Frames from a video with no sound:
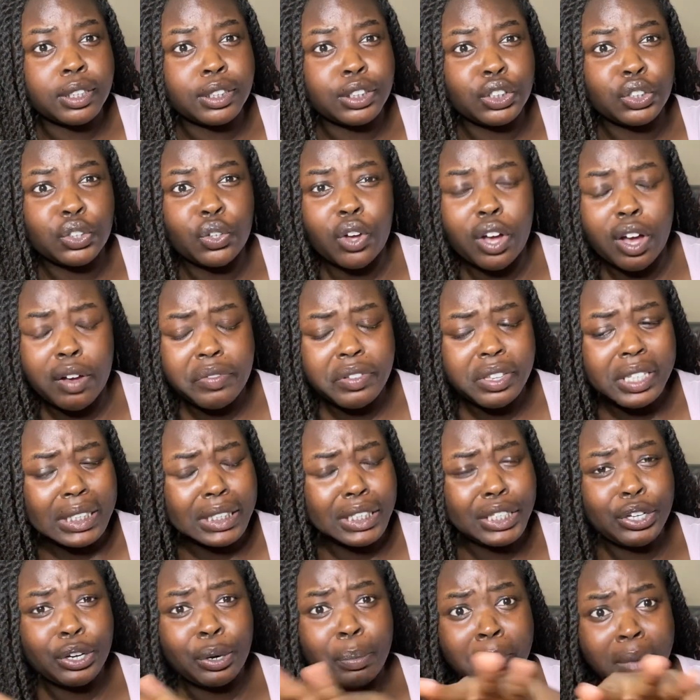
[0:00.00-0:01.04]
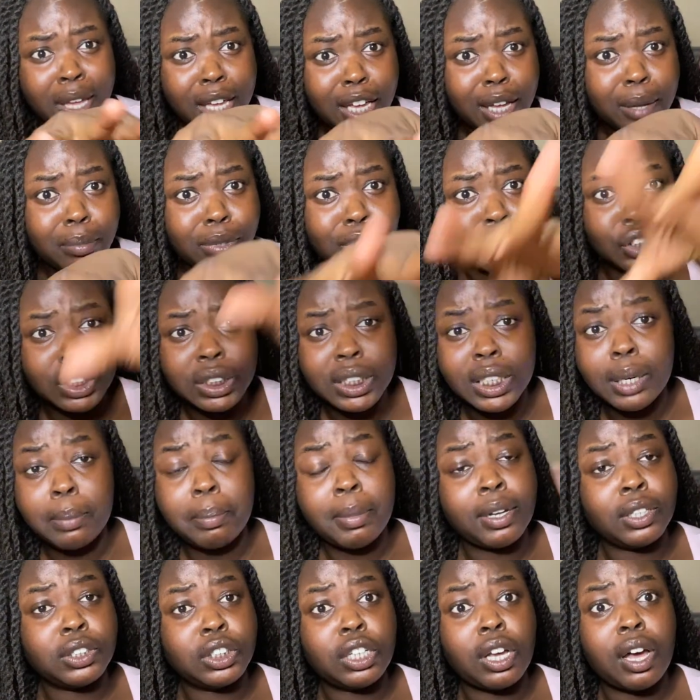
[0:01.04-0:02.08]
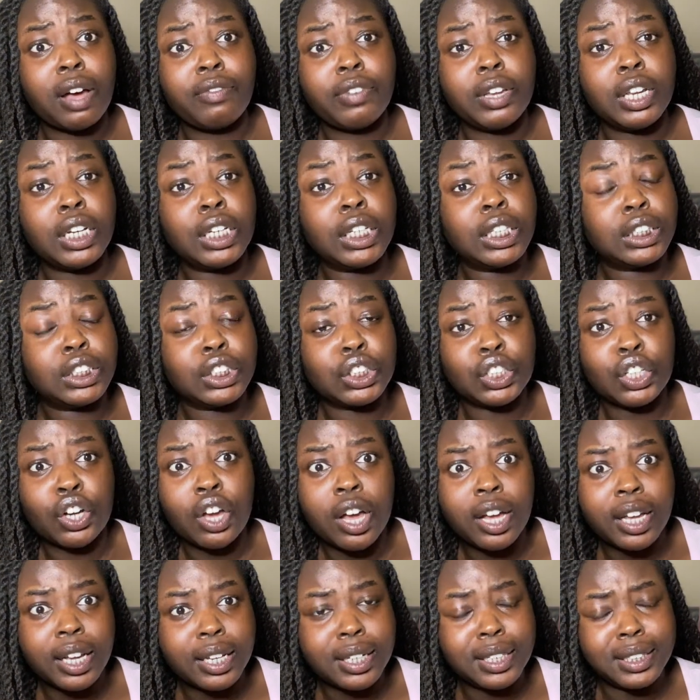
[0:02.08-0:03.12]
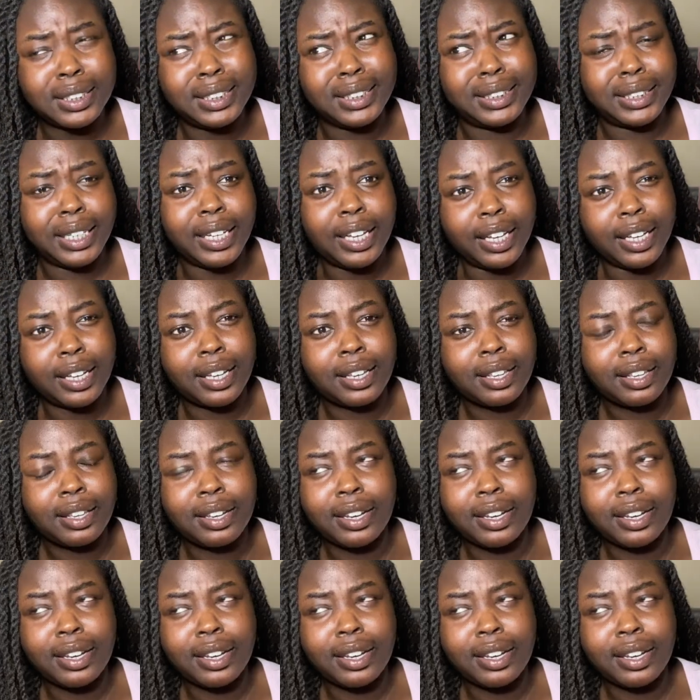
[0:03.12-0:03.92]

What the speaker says: so obviously your makeup is just gonna melt off and it's not gonna stick.